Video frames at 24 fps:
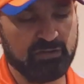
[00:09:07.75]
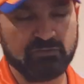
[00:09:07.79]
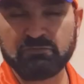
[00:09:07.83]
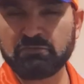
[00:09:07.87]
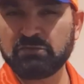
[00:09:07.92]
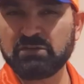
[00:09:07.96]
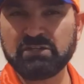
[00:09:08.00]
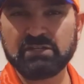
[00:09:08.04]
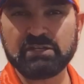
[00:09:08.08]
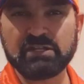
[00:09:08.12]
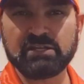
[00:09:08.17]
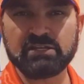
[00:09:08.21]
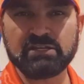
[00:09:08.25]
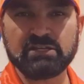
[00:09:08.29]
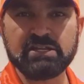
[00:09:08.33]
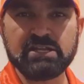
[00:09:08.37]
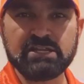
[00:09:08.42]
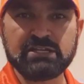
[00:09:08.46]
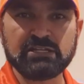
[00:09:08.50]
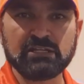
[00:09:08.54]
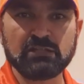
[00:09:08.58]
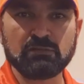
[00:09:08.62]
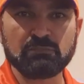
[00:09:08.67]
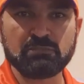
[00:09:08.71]
If you need any
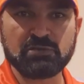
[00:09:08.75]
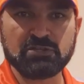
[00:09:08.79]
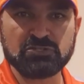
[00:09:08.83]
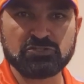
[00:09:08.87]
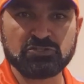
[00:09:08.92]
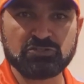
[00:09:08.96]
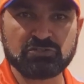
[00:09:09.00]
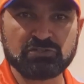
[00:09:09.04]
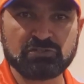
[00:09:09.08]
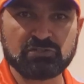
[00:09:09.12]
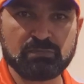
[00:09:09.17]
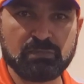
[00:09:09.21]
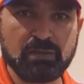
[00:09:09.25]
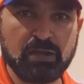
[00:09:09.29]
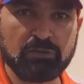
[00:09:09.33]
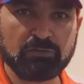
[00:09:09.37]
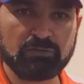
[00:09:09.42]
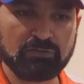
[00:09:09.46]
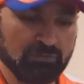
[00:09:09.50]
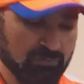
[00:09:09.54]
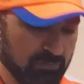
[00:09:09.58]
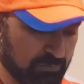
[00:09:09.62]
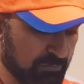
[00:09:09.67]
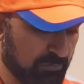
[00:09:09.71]
detailed pictures
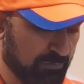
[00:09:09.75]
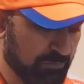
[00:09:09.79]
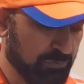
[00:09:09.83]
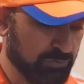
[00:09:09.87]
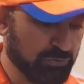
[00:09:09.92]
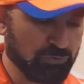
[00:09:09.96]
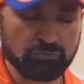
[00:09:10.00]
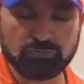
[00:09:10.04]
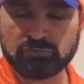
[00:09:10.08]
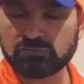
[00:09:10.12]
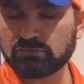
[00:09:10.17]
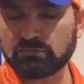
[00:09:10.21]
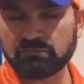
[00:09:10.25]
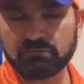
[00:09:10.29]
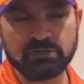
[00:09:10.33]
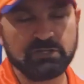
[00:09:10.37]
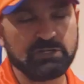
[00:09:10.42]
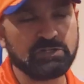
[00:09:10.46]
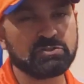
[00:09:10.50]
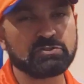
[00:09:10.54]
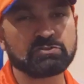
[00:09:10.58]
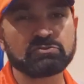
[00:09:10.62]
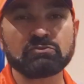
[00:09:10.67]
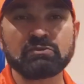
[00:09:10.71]
about the shoes or
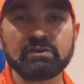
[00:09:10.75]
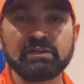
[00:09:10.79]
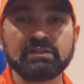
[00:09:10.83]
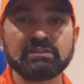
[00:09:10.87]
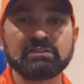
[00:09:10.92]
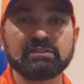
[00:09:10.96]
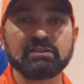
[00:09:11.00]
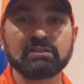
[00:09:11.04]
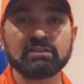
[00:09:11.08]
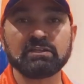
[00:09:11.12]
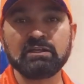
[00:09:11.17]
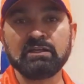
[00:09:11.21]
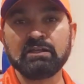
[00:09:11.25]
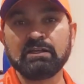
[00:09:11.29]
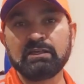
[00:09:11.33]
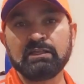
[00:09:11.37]
videos or anything,